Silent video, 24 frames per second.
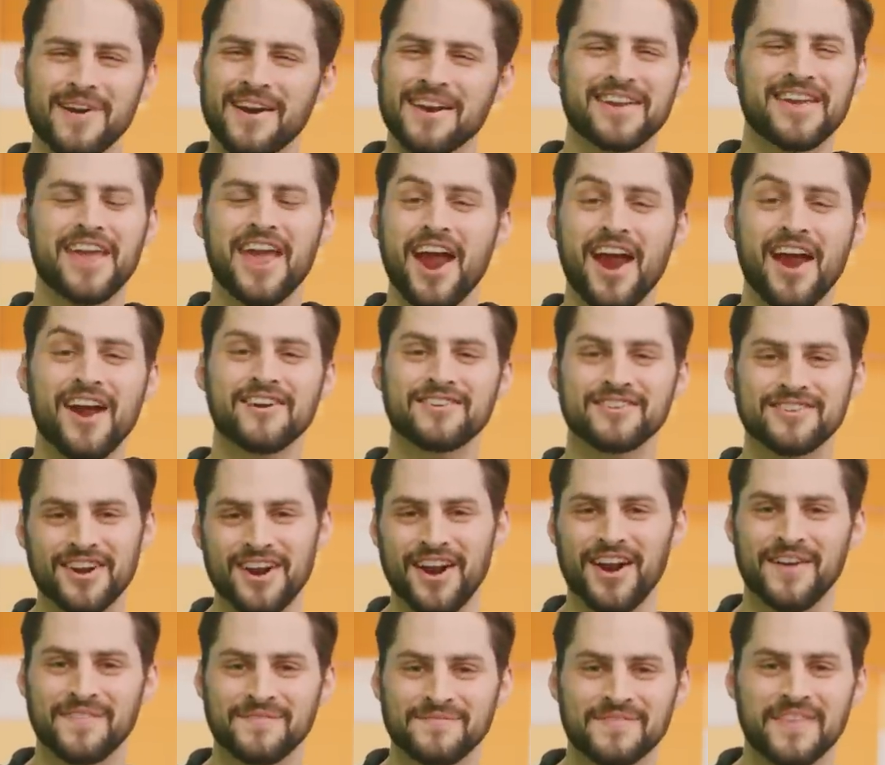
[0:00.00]
what a
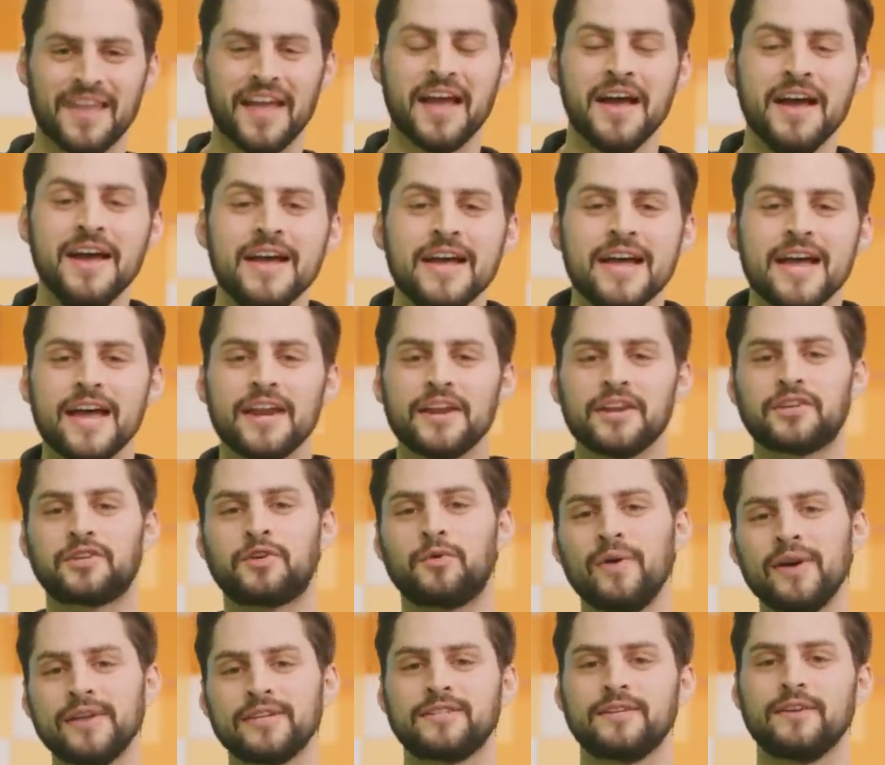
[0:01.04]
character. In a
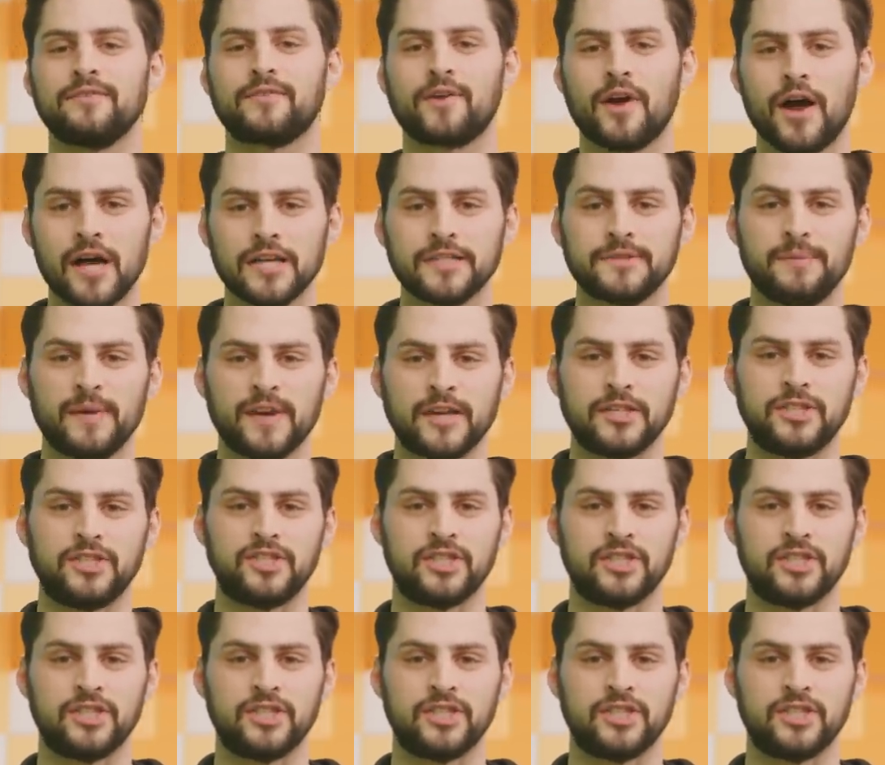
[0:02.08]
twist of cosmic